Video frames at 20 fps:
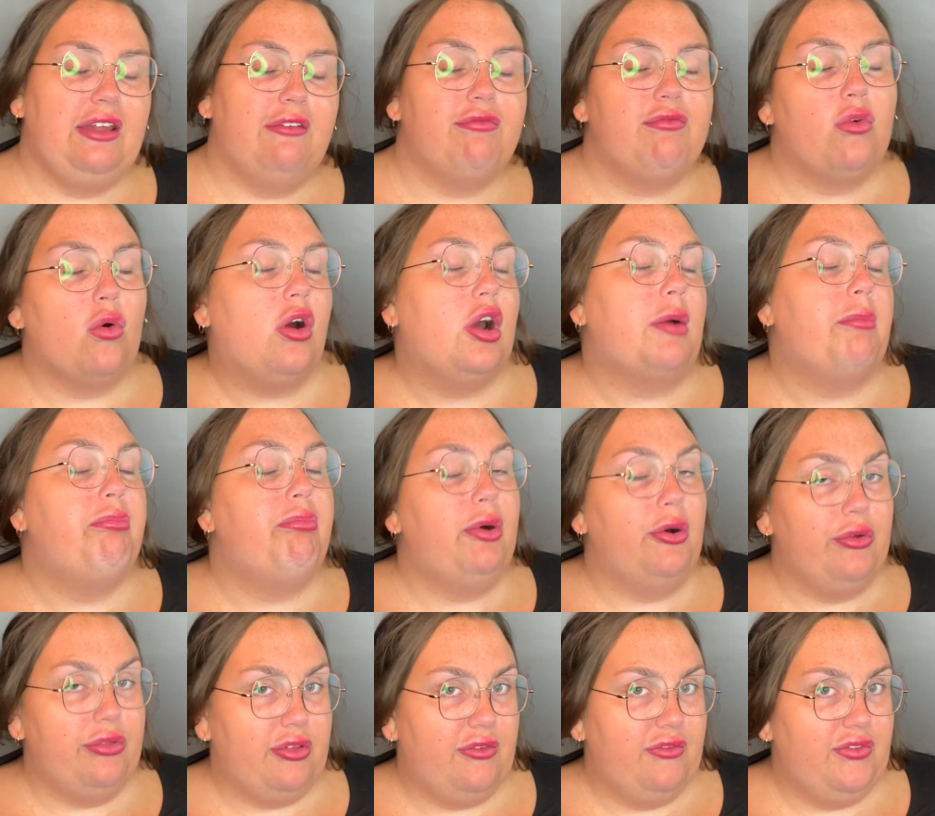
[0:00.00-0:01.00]
for
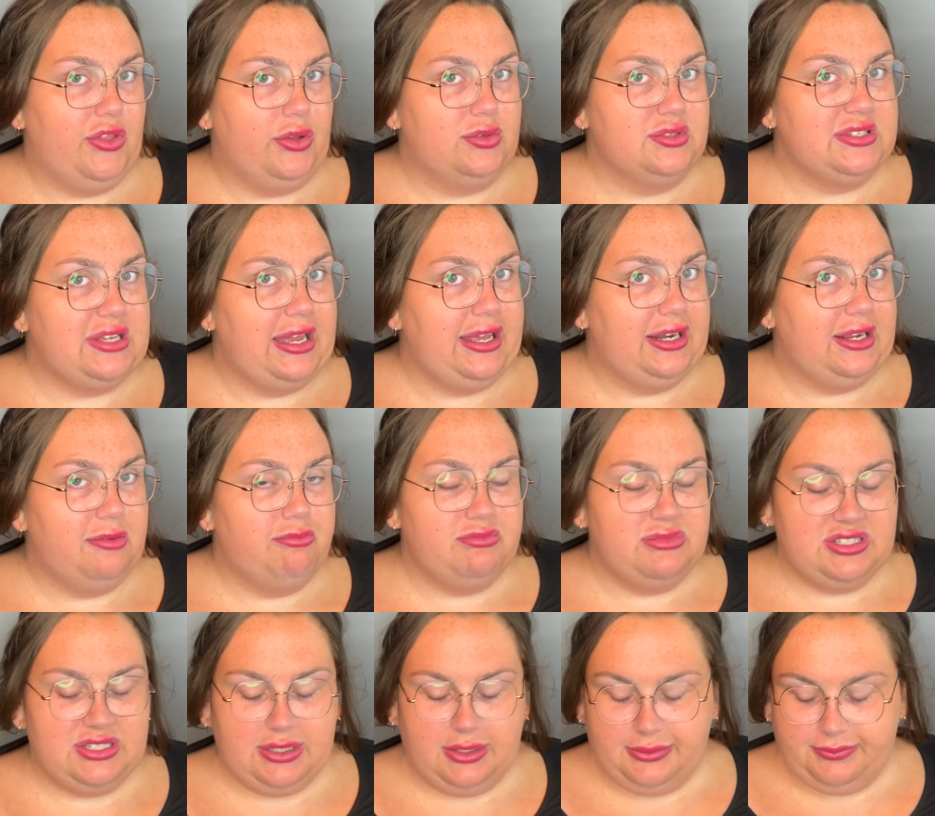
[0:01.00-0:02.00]
both of those
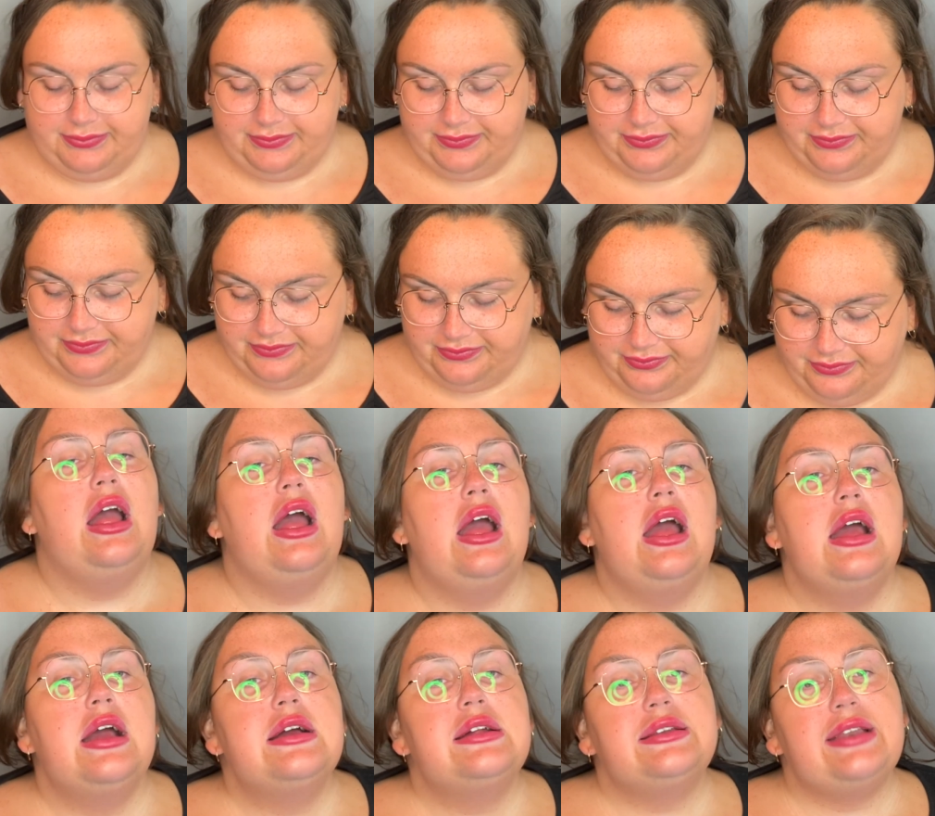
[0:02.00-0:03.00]
items.
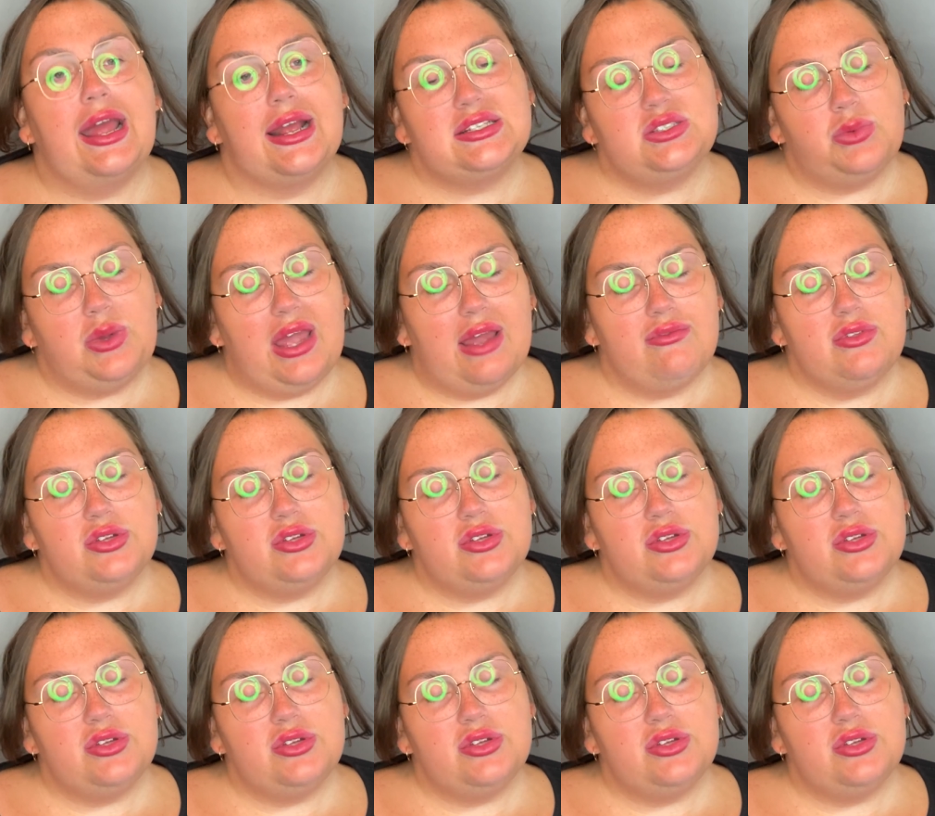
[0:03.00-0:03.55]
Next, we have the